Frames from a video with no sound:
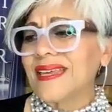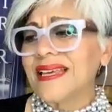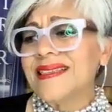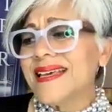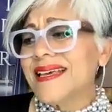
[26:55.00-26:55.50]

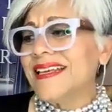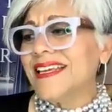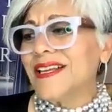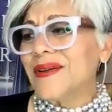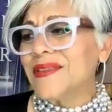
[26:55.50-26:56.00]
then,
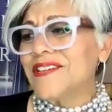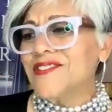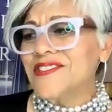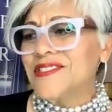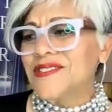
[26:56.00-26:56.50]
there's
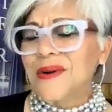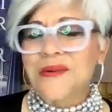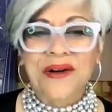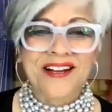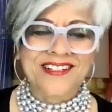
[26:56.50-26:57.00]
just so
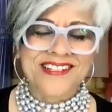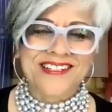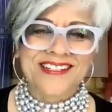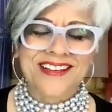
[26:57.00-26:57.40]
much